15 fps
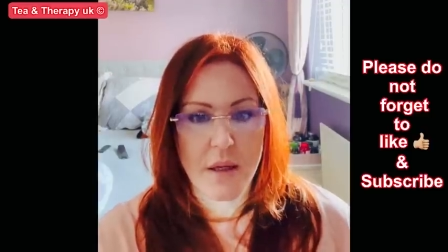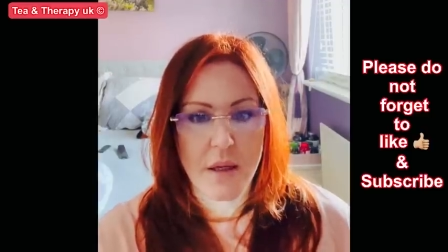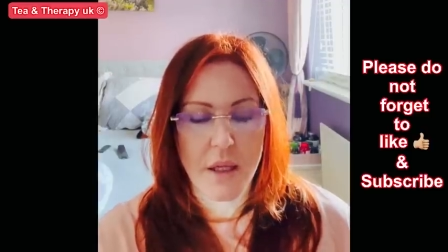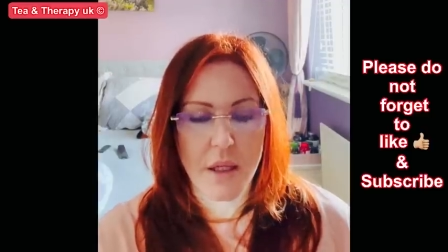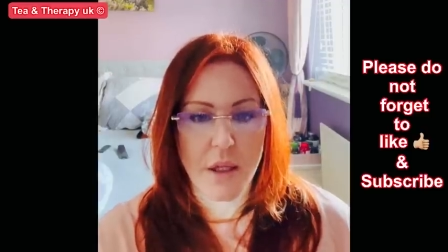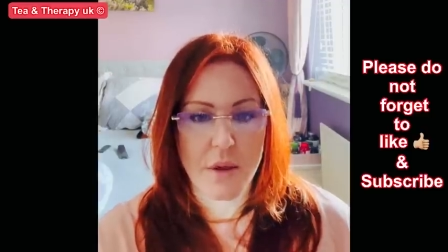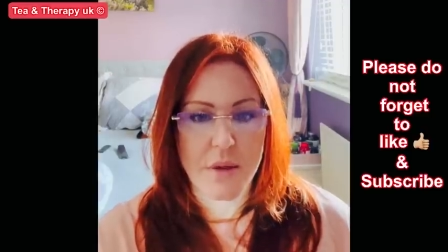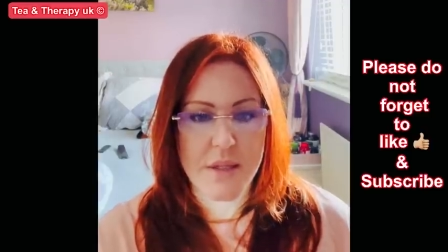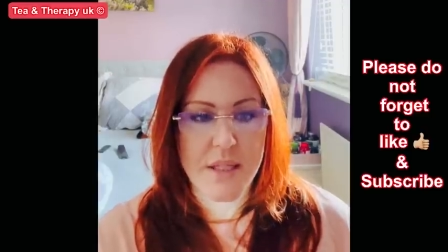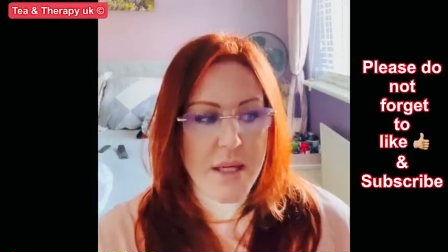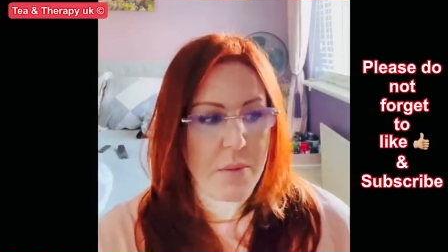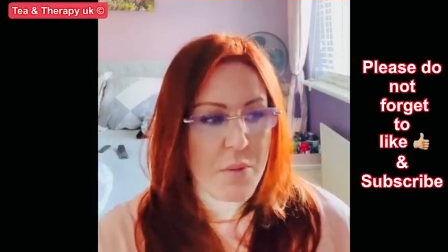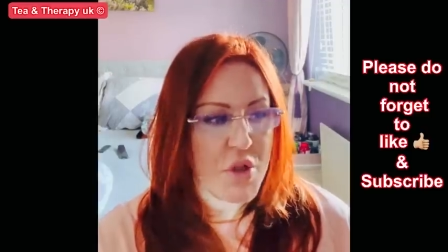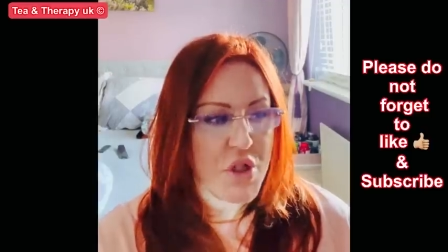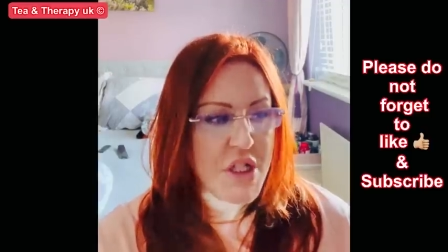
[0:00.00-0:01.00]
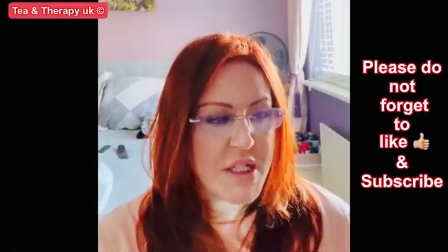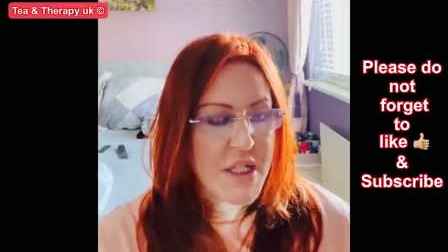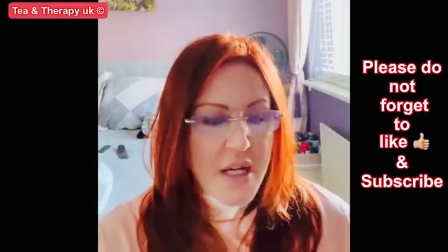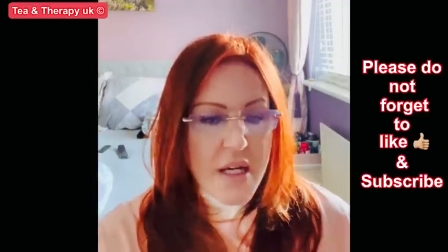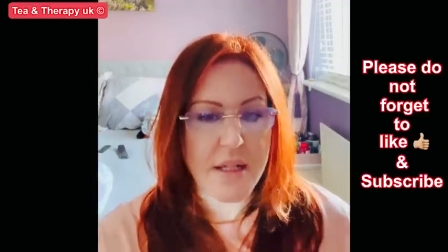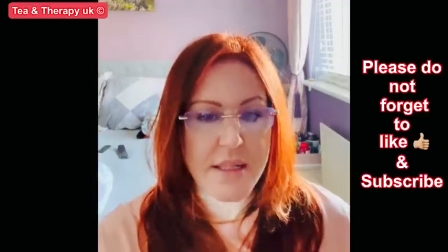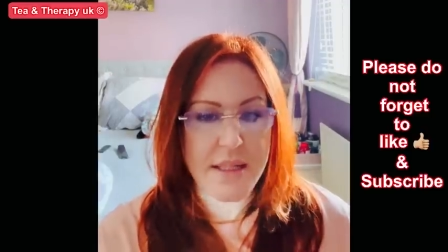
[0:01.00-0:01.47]
You know, so then what she
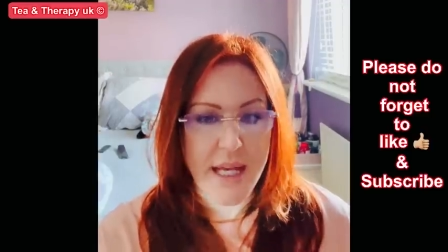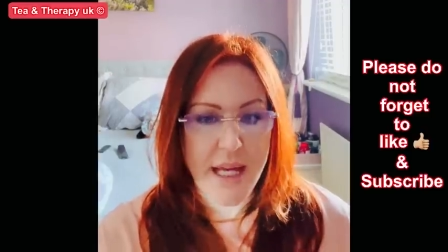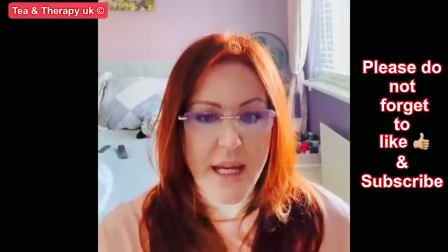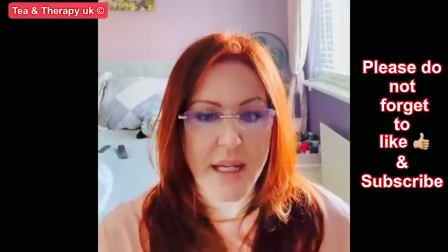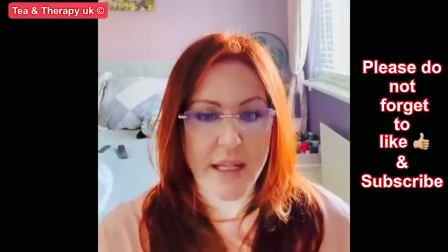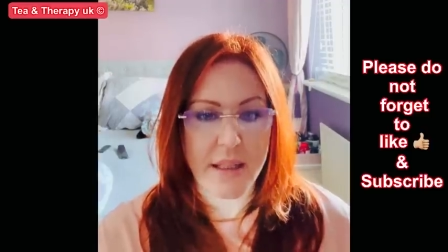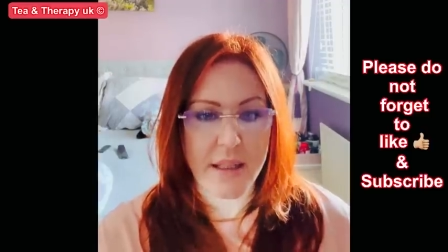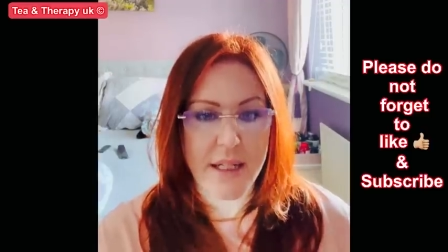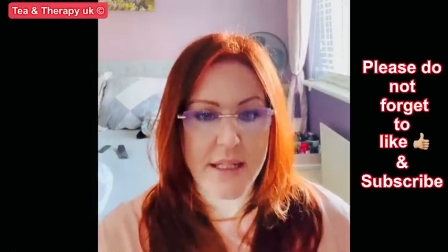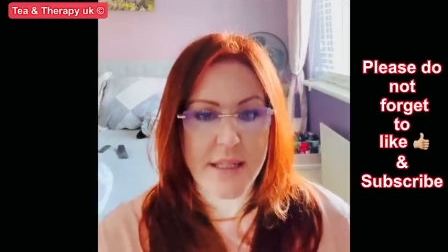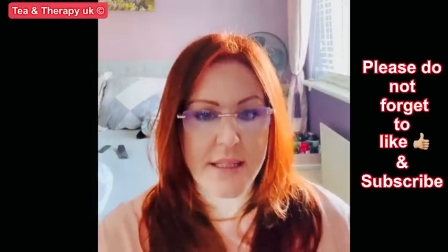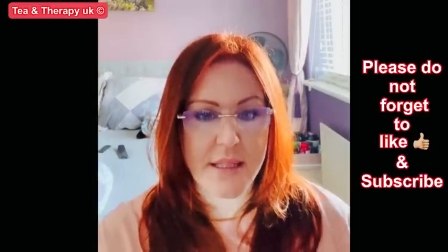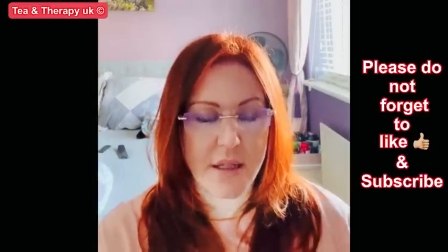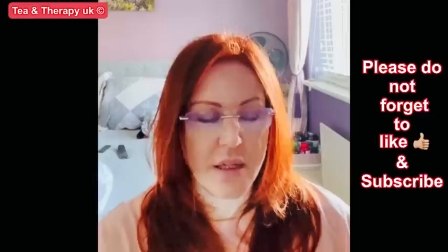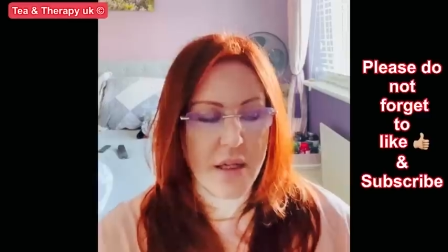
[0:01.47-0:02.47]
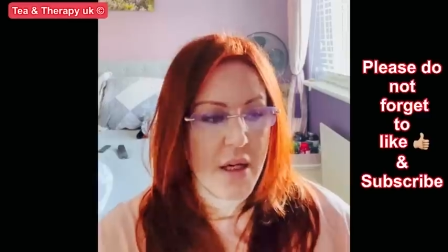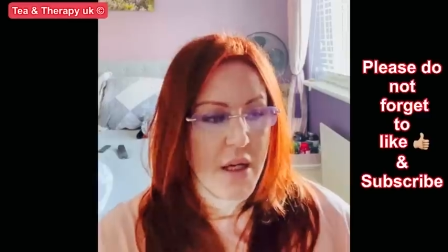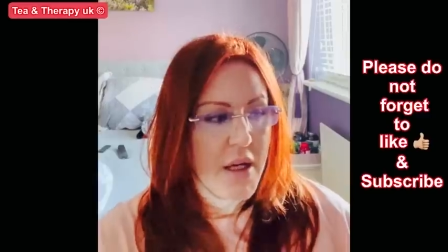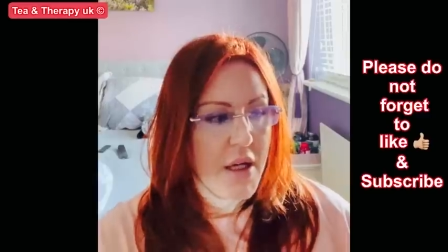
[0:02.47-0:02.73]
does then is that,